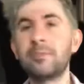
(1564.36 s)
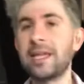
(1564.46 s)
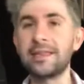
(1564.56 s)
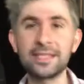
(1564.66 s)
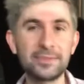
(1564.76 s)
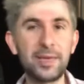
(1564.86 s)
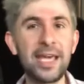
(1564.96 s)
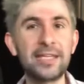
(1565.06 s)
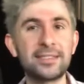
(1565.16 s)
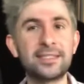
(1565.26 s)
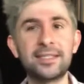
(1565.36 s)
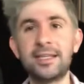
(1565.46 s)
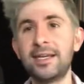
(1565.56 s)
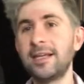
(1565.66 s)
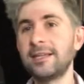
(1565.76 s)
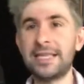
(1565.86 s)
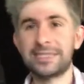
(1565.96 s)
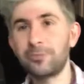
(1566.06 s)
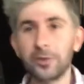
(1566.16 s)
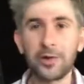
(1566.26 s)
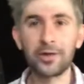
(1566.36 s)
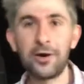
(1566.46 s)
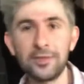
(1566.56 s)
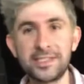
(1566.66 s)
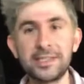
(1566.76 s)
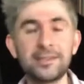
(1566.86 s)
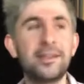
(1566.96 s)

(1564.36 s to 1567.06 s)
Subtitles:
to play this piece, let's put on a concert.